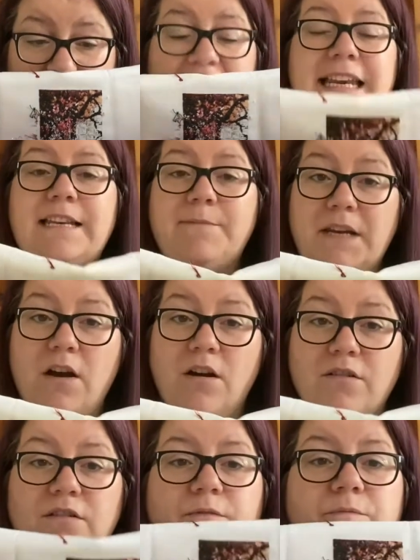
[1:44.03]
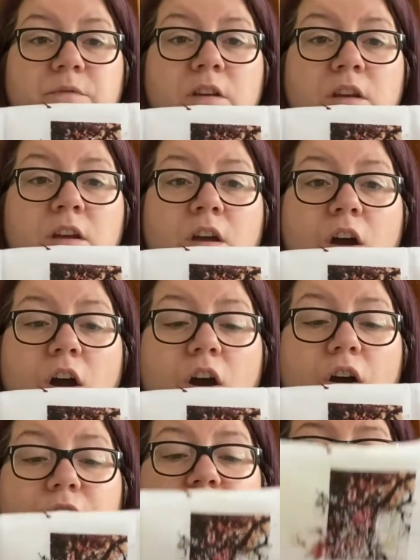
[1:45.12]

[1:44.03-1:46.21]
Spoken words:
and it's because of